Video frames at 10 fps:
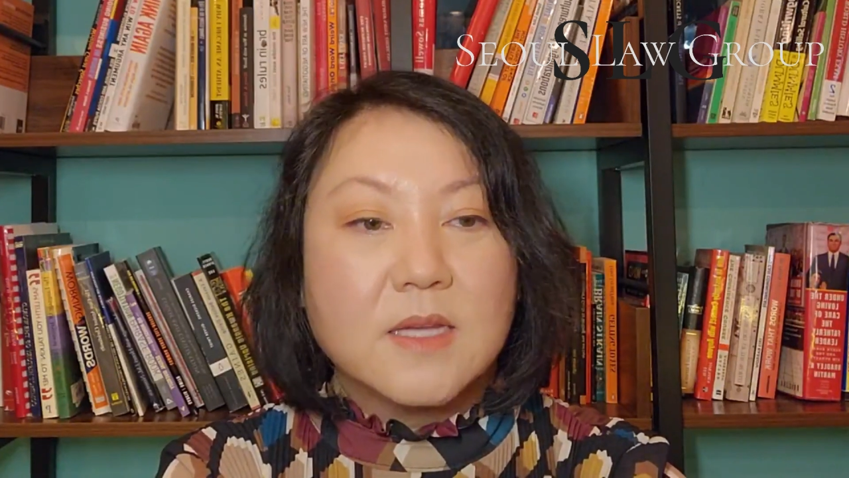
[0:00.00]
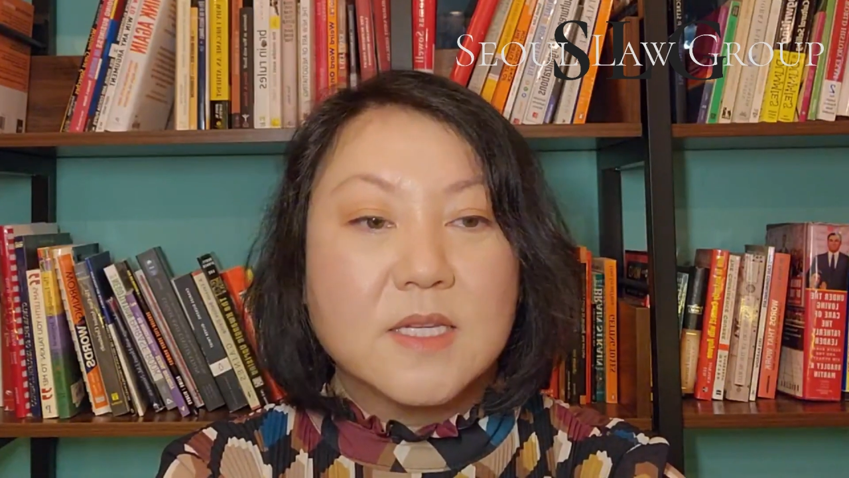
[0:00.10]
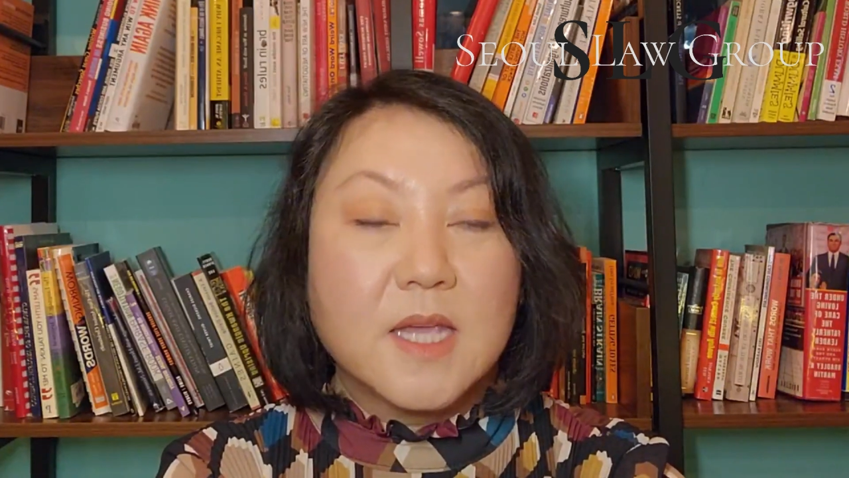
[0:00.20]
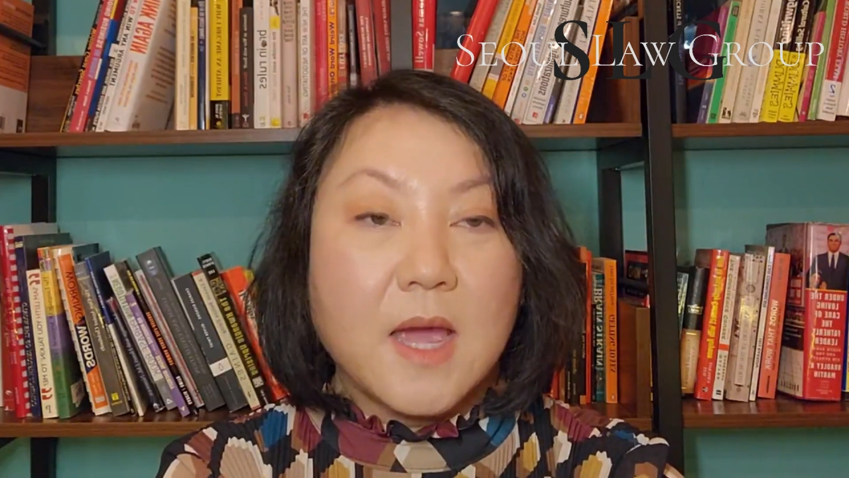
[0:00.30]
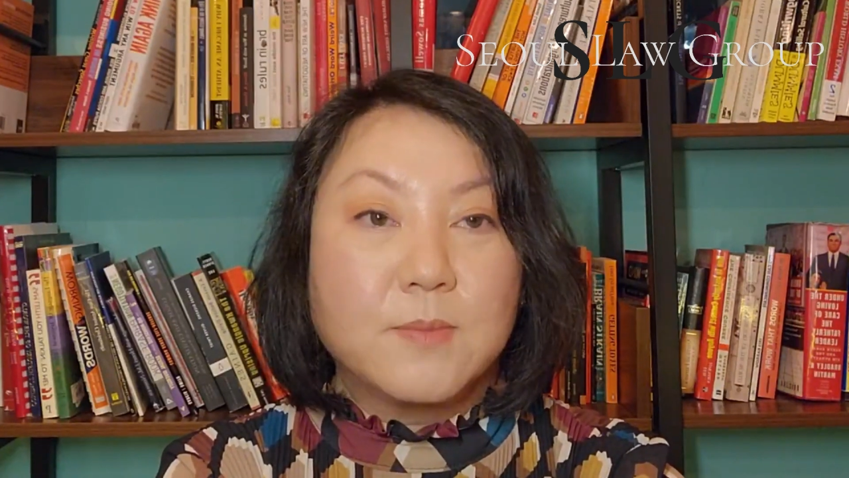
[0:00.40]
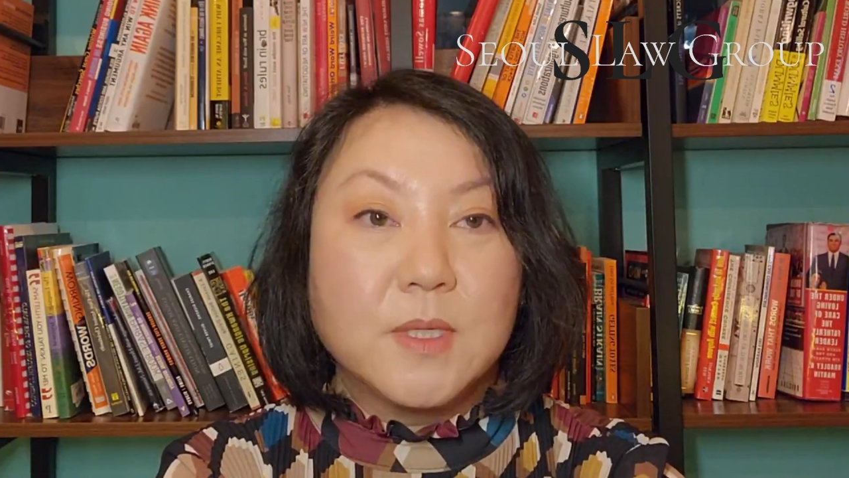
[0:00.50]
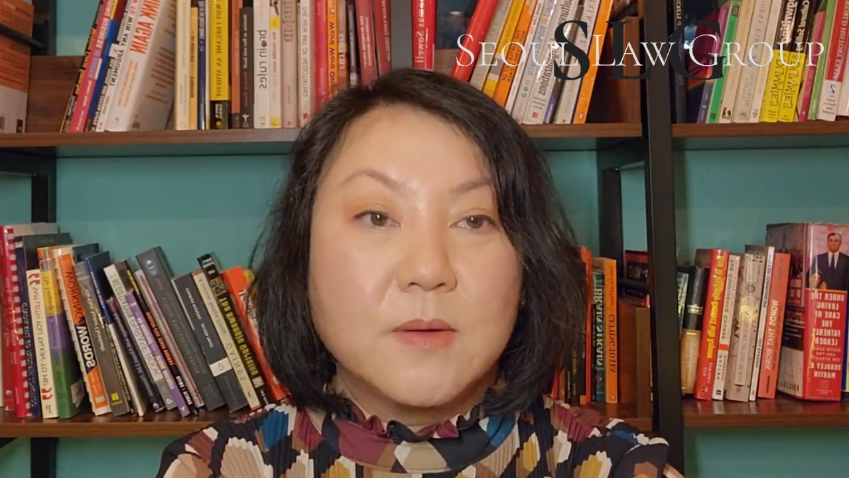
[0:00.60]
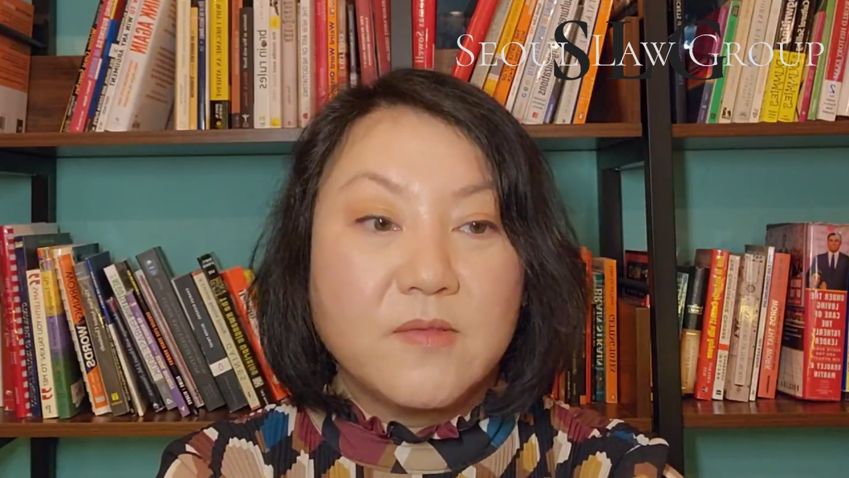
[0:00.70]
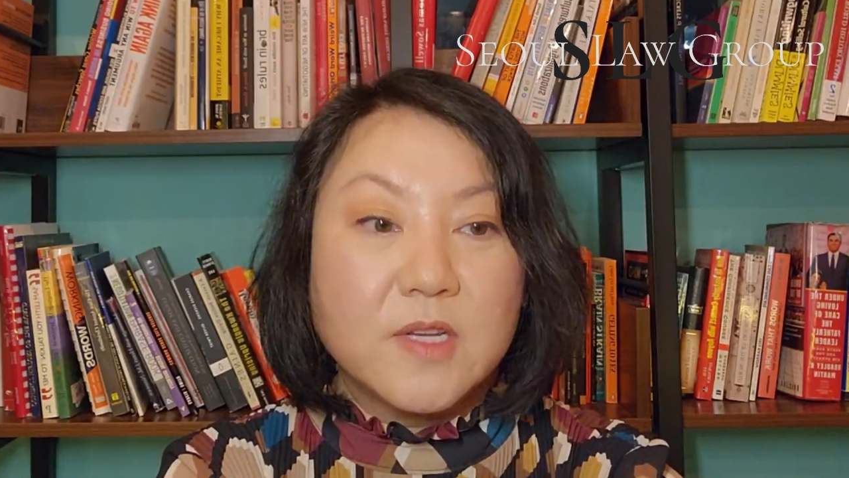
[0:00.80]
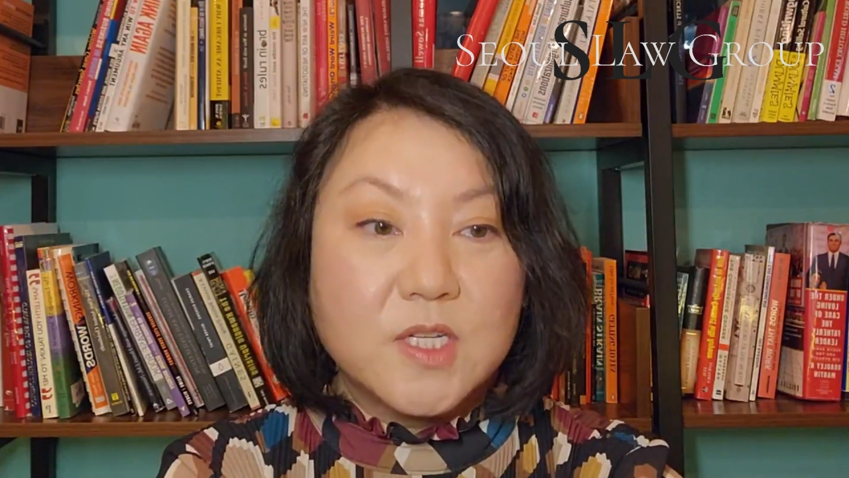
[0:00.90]
As the
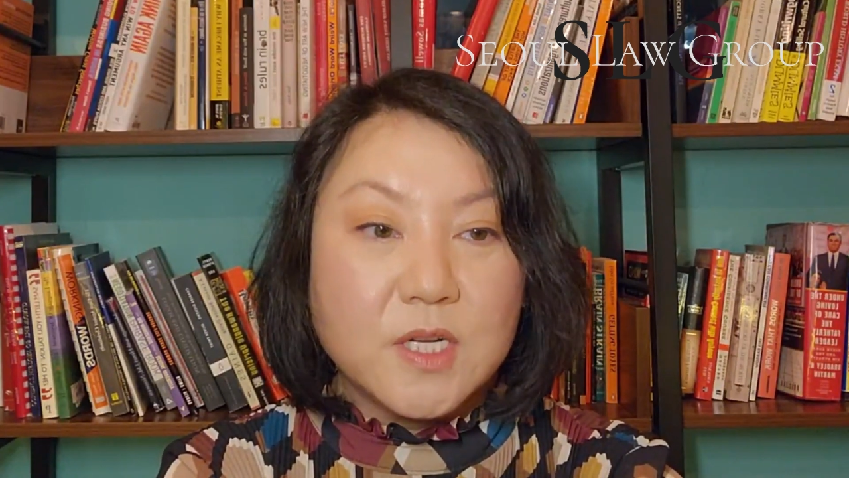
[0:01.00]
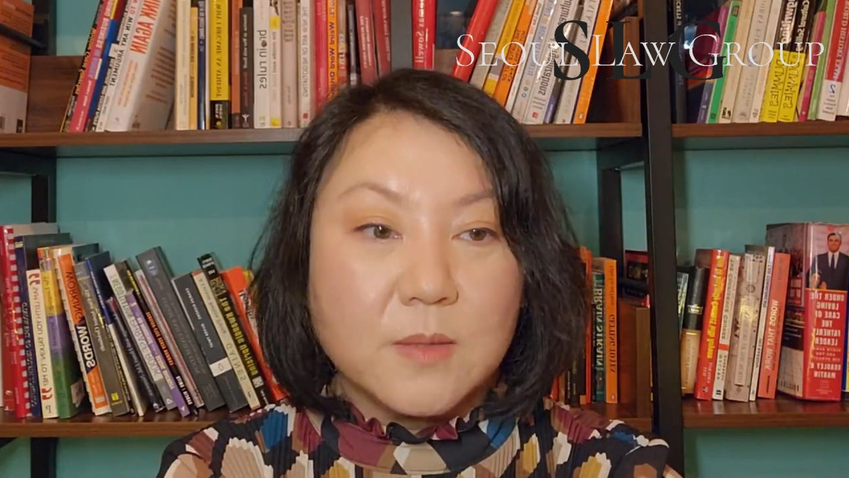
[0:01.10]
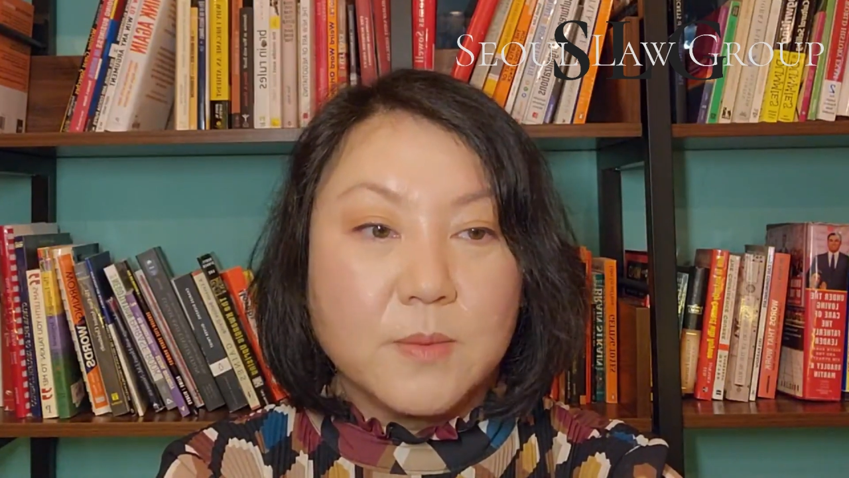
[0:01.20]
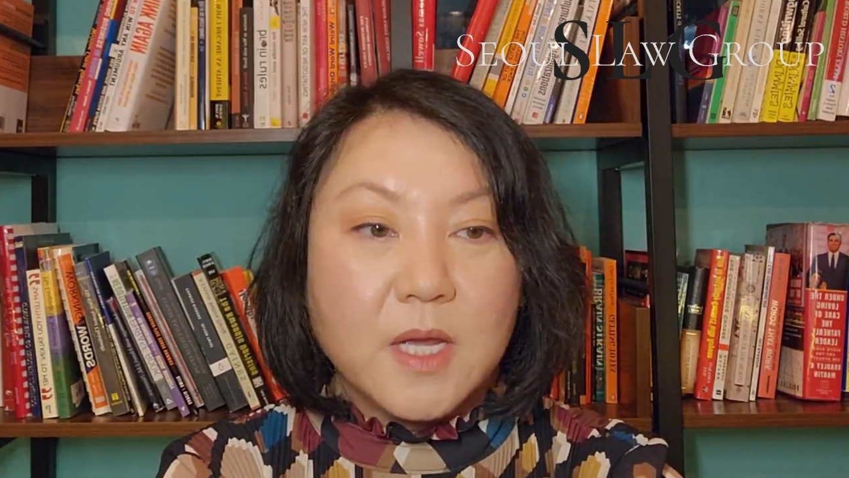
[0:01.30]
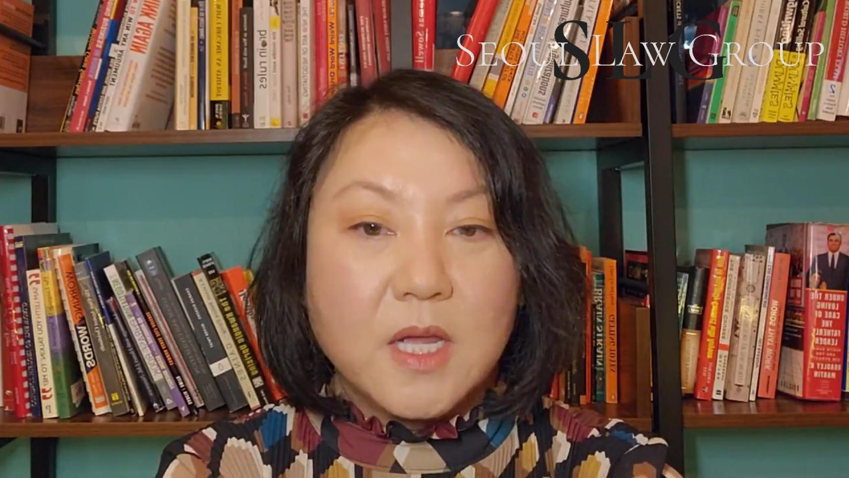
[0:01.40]
captain of the ship,